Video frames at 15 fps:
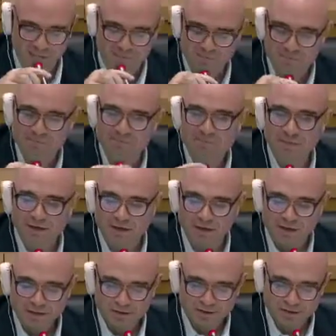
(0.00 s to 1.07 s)
you.
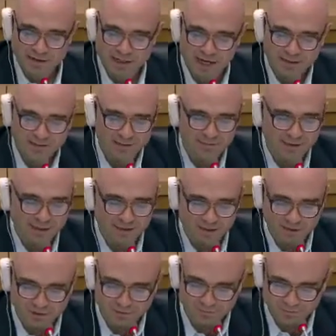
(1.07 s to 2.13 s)
So the next
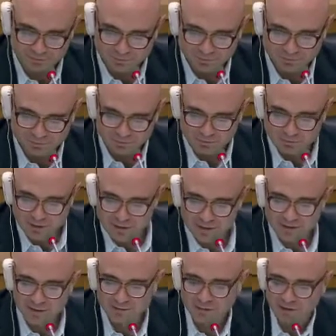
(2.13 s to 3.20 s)
speaker
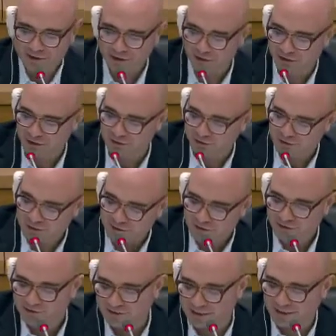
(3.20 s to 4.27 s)
is Bachir Kanouté.
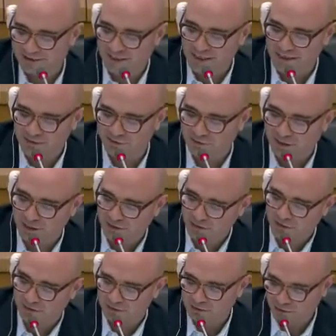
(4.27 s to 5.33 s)
He's the Executive
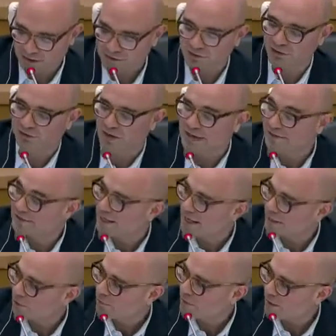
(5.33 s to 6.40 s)
Director of ENDA
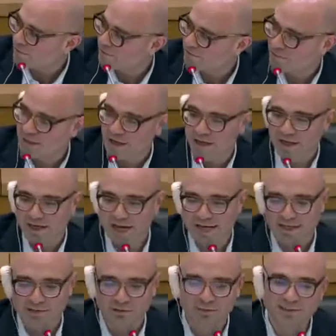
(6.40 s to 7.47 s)
ECOPOP.
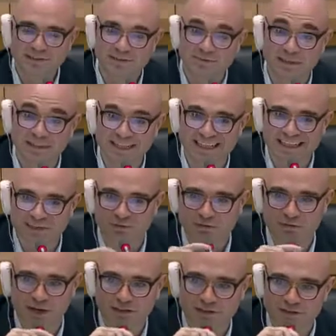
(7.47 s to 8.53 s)
And he will be speaking in
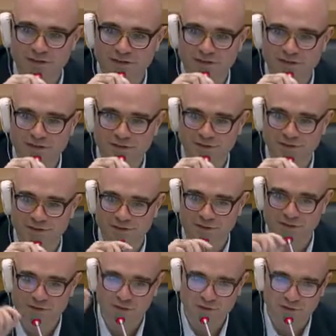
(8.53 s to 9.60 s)
French. So just so
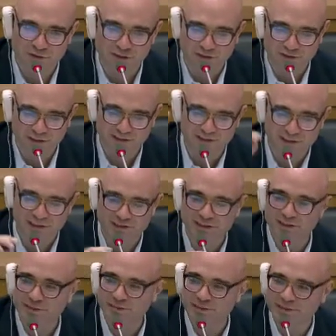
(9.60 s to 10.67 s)
you know, if you need
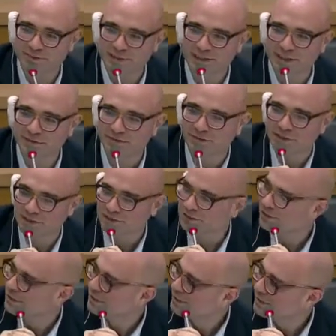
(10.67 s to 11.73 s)
translation, he'll be speaking in French.
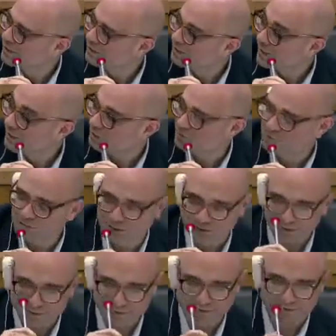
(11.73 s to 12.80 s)
Thank you, Bachir.